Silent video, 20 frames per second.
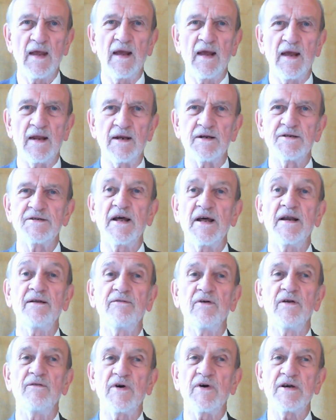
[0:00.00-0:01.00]
Instead of
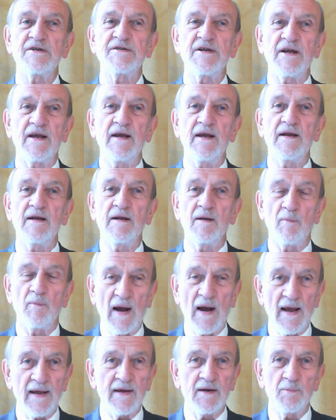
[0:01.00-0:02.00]
investigating
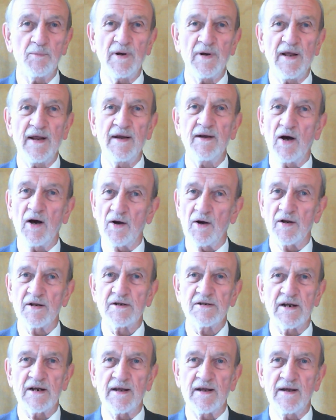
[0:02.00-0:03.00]
my complaint
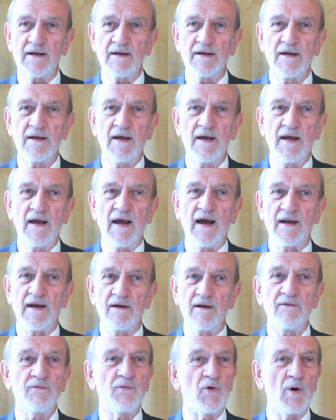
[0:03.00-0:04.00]
honestly and
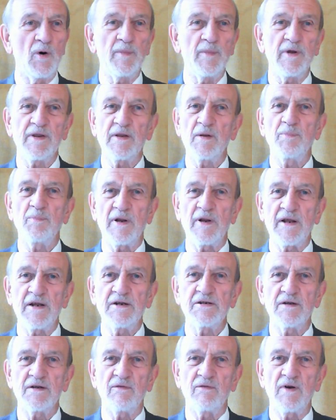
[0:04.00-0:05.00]
informing the
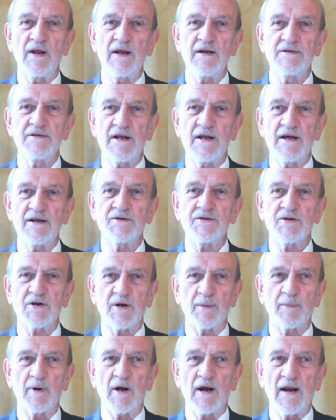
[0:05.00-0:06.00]
police of Leeds Day's
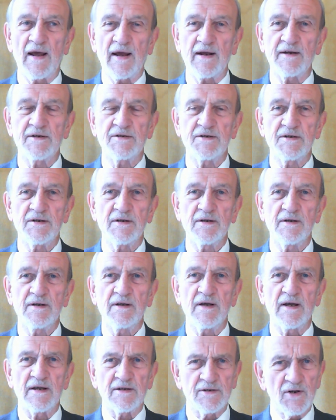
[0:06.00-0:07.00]
criminal acts
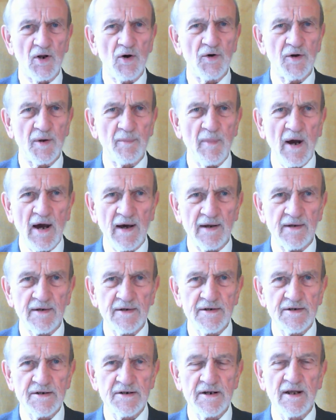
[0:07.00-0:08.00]
as law
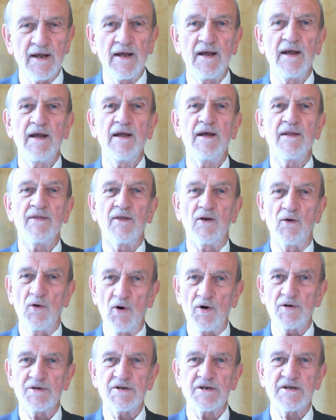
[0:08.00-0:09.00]
demands, the
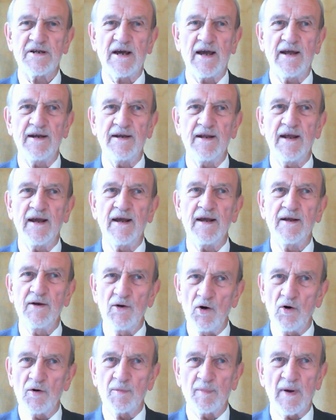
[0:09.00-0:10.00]
Law Society
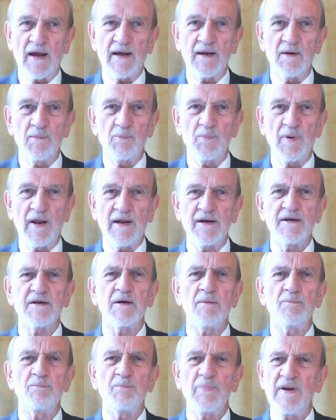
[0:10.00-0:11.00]
ignored my complaint
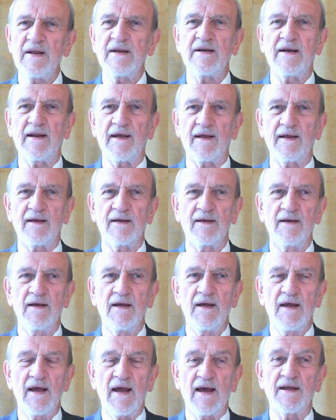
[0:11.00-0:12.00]
completely
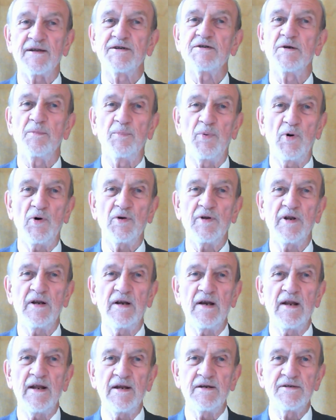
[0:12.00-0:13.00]
and supported
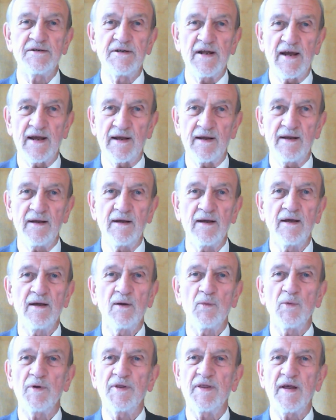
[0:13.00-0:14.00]
Leeds Day
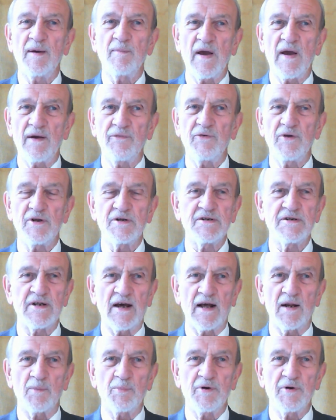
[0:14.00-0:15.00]
with their
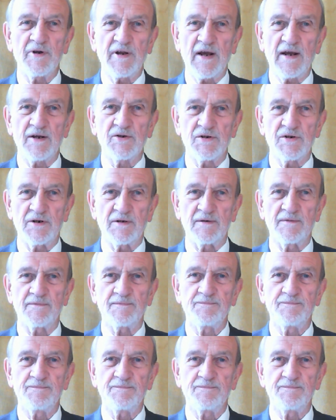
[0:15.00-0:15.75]
mafia-style protection.